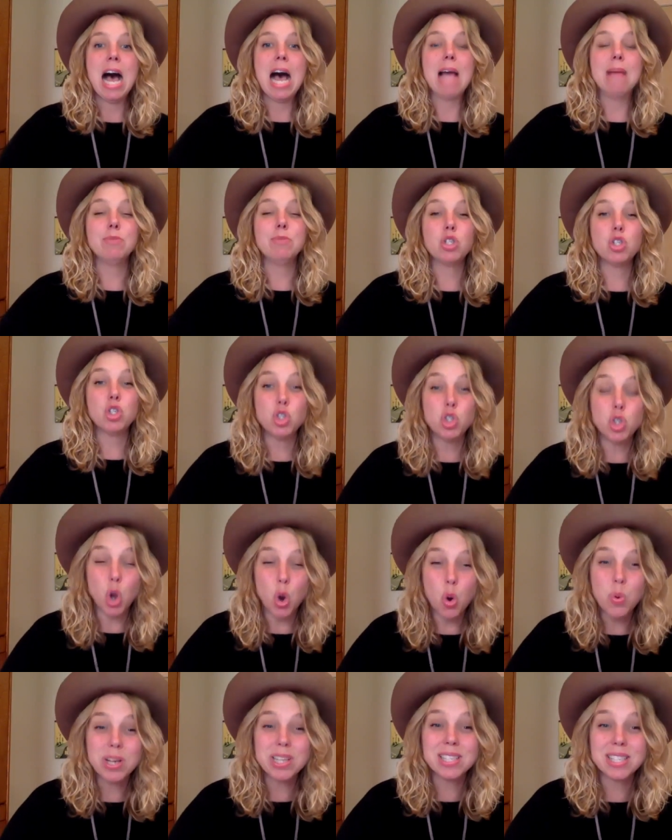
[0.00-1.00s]
I'm
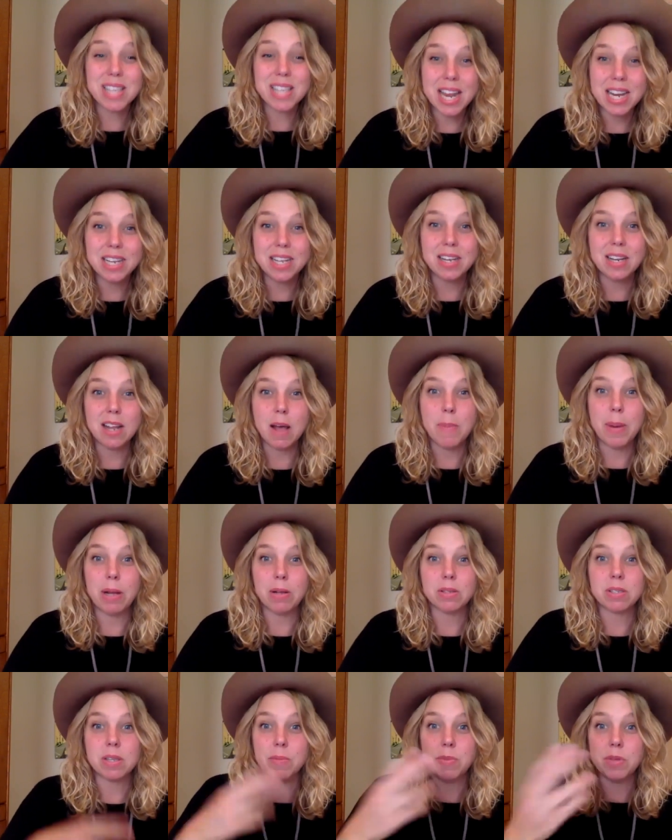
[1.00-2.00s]
so excited
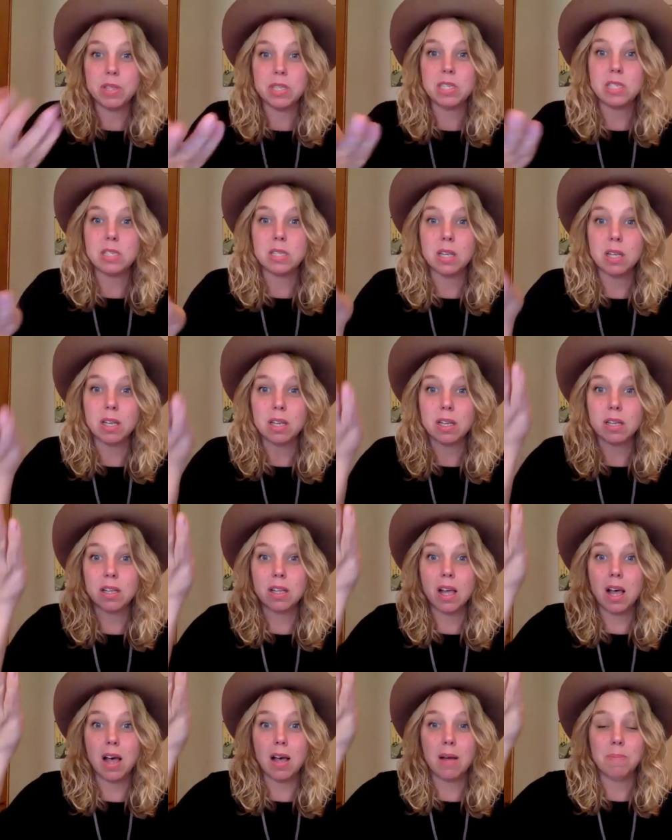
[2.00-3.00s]
about some of these.
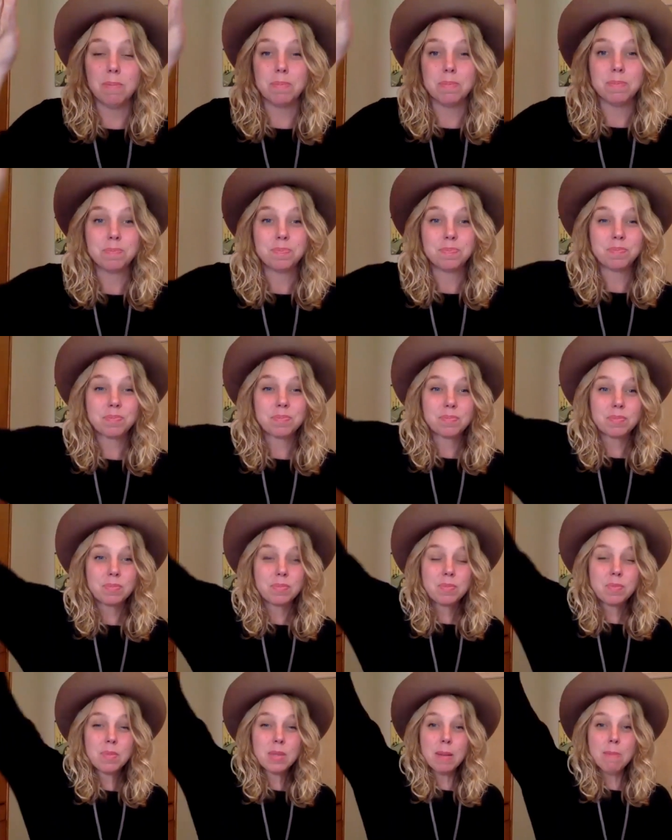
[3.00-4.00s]
Um,
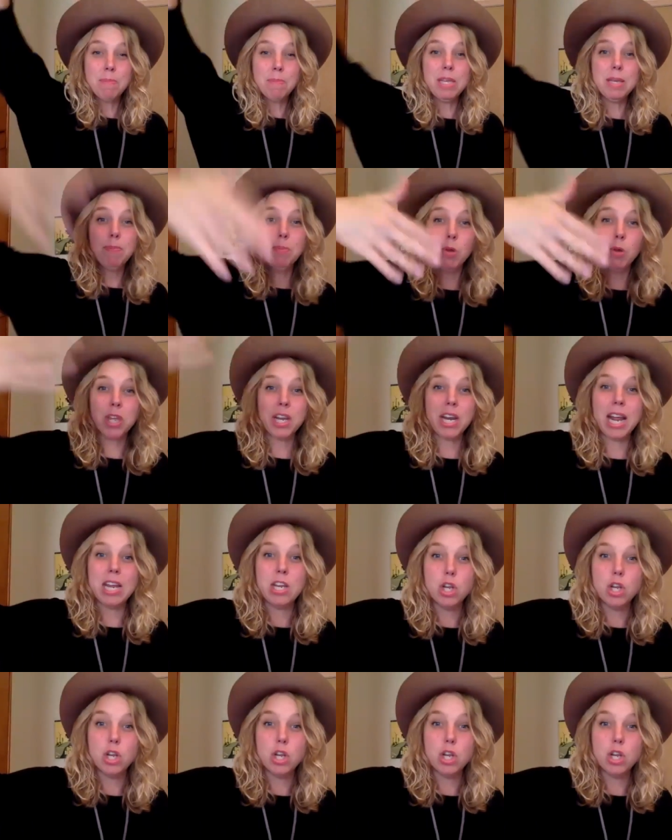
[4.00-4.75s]
people that I